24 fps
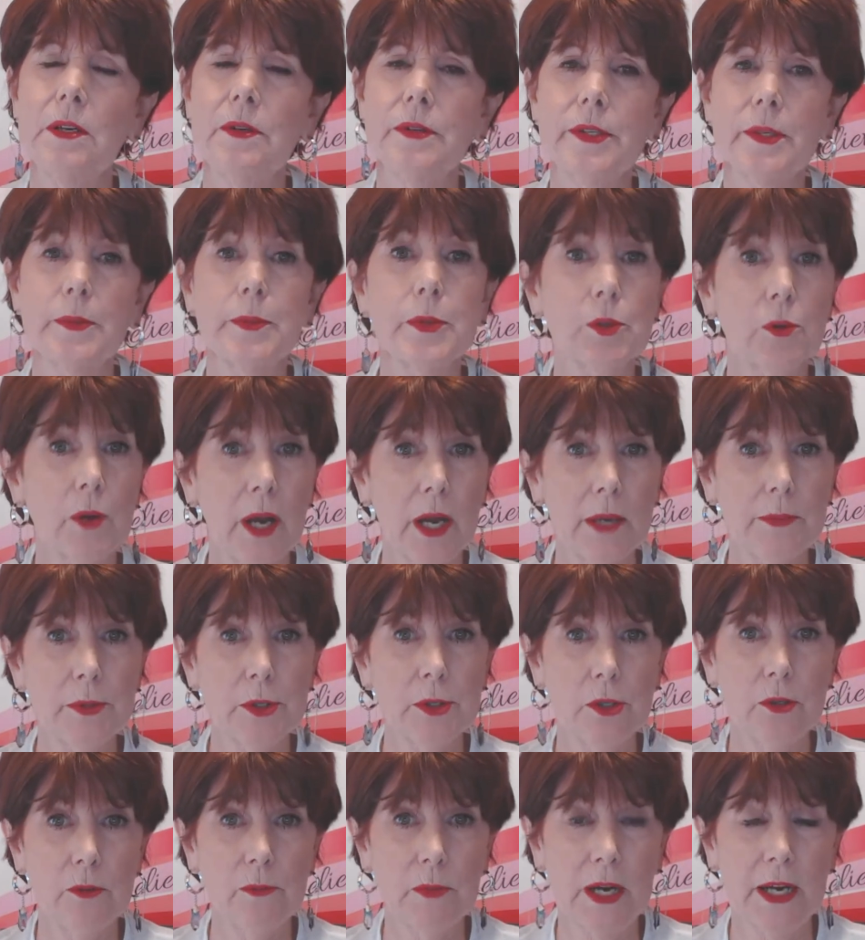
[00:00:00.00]
subscribed
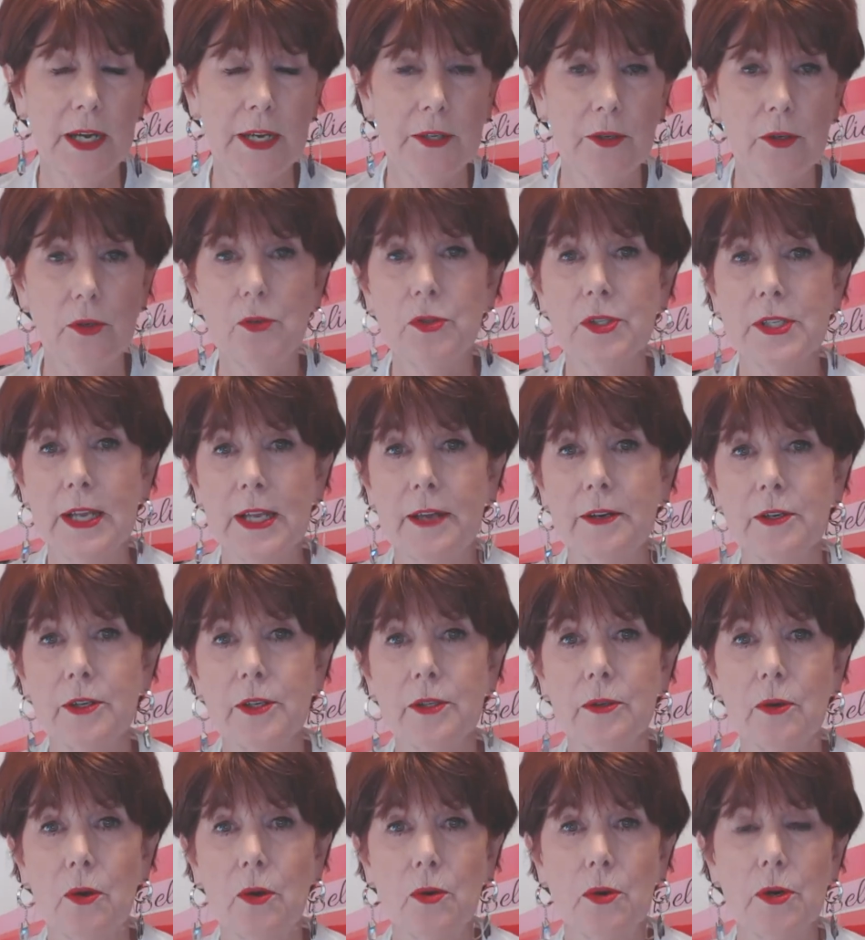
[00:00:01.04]
to my
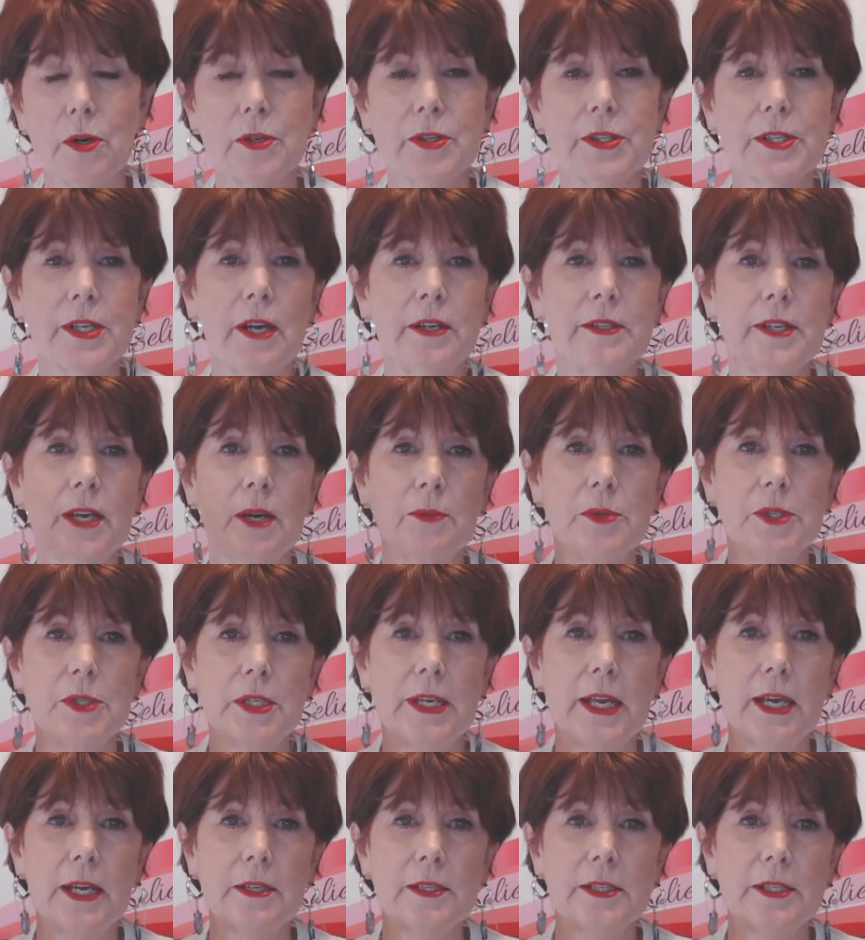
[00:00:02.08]
newsletter or signed up to
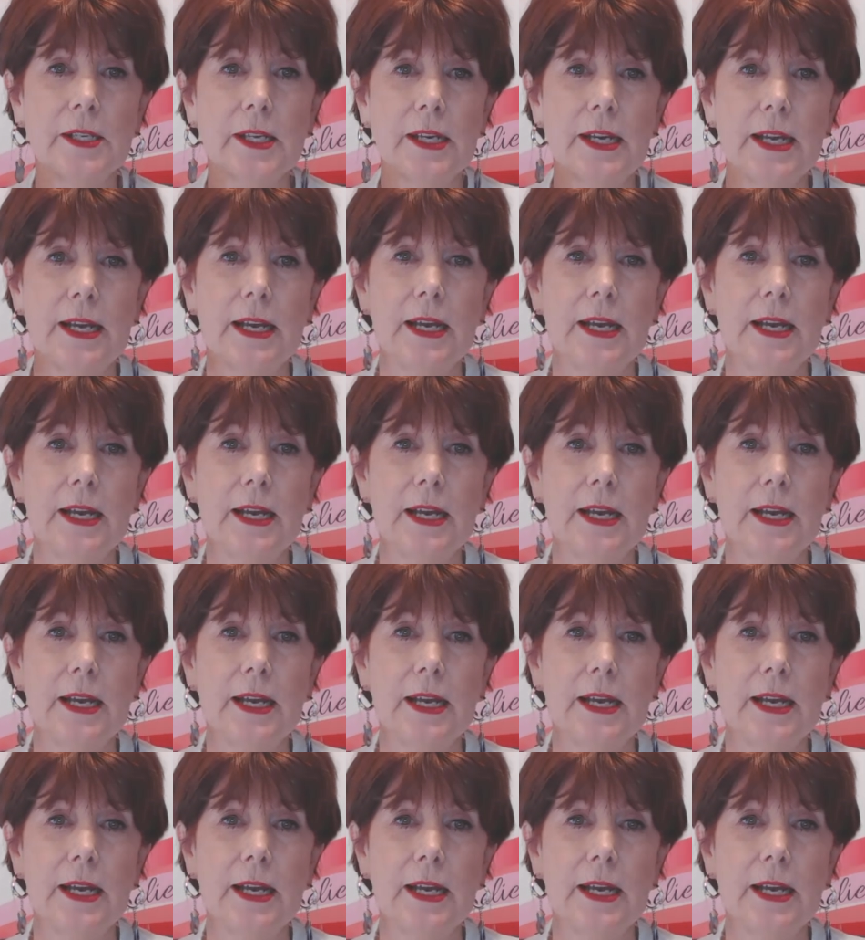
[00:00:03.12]
get